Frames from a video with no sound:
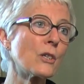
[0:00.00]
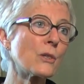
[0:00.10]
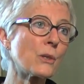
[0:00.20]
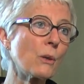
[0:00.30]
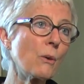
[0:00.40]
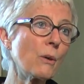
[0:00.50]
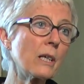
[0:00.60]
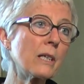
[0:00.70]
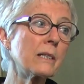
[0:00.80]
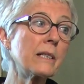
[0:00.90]

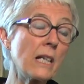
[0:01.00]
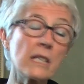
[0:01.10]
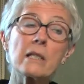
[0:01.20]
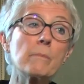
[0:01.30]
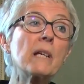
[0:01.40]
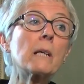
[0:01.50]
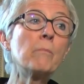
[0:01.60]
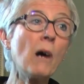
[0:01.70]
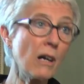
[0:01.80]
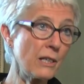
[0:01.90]
So there is a
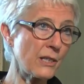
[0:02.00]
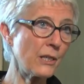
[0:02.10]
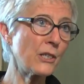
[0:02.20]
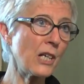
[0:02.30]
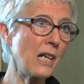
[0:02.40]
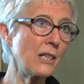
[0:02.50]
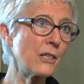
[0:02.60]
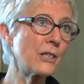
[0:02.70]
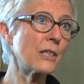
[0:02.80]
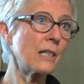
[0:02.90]
big policy
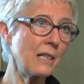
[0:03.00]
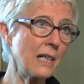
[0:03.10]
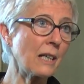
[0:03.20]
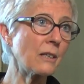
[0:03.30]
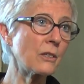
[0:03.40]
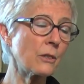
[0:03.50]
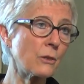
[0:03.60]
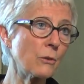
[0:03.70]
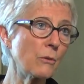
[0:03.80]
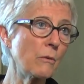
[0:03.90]
challenge linked
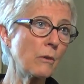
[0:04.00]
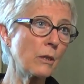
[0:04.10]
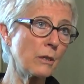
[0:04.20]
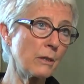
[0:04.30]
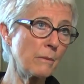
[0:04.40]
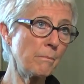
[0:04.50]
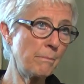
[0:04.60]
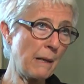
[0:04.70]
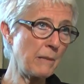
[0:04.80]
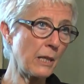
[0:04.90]
to
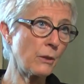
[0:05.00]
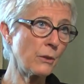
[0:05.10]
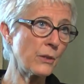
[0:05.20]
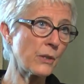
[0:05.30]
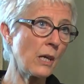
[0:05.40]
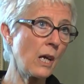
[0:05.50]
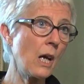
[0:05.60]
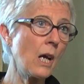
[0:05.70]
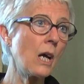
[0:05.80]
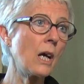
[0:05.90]
public goods,
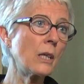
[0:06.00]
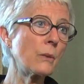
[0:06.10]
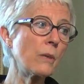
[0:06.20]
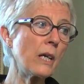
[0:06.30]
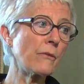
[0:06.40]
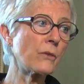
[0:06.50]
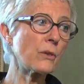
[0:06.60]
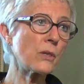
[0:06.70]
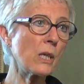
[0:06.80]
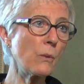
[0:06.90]
and we have
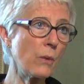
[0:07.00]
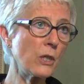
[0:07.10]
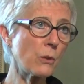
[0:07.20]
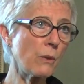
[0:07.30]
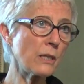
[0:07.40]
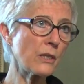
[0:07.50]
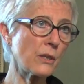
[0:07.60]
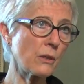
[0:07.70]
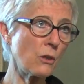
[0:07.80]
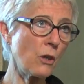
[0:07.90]
to see which
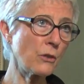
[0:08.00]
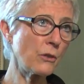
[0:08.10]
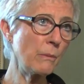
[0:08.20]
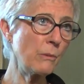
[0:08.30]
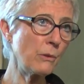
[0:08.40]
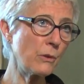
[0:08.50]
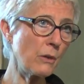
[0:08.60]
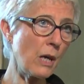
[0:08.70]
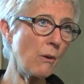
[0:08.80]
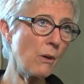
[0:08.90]
ones contribute
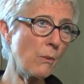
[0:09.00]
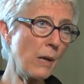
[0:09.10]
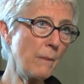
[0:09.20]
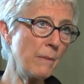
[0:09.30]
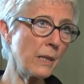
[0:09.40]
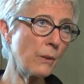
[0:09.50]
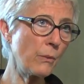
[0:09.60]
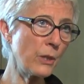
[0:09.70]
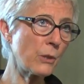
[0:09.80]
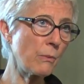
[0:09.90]
to our well-being,
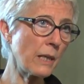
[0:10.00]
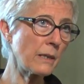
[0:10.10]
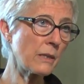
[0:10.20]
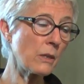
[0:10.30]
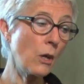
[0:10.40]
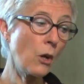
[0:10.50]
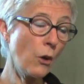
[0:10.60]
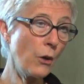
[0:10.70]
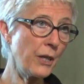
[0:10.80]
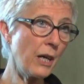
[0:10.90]
which ones
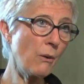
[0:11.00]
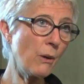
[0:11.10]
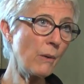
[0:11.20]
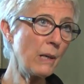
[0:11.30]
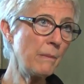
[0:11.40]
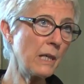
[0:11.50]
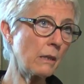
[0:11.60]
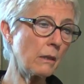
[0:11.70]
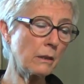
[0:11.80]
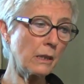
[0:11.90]
hurt our
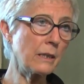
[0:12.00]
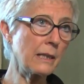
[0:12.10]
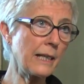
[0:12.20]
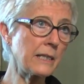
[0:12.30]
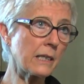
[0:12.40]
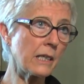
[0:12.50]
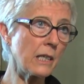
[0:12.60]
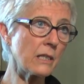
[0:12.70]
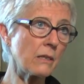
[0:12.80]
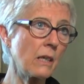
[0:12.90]
well-being, and in the latter
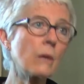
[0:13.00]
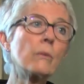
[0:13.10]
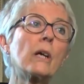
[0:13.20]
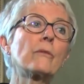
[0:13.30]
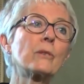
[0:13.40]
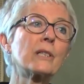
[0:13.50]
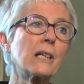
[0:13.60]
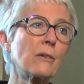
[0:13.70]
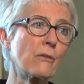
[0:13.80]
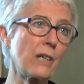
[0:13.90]
case, we have to
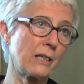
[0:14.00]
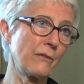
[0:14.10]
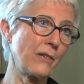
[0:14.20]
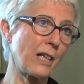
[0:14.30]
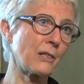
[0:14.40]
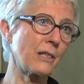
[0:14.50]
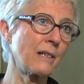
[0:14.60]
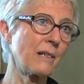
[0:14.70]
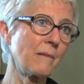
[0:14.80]
take corrective action.